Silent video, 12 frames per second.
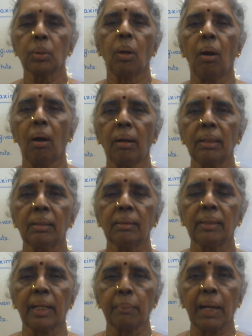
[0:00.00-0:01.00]
on the
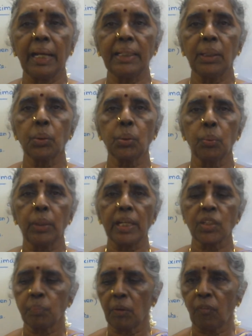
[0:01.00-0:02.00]
remaining 2 days
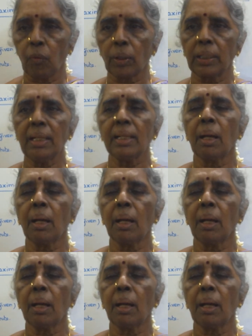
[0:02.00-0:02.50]
before the